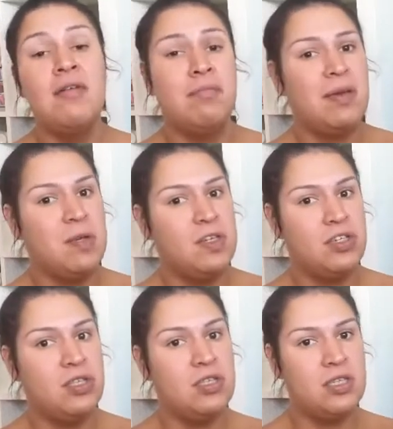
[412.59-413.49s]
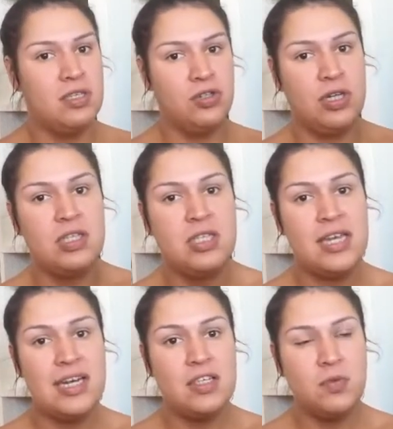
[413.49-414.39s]
Maybe it just doesn't
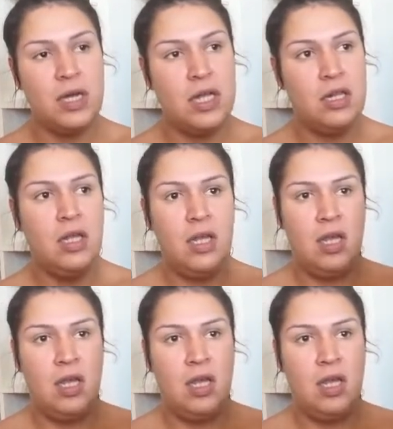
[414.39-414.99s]
transcend as well.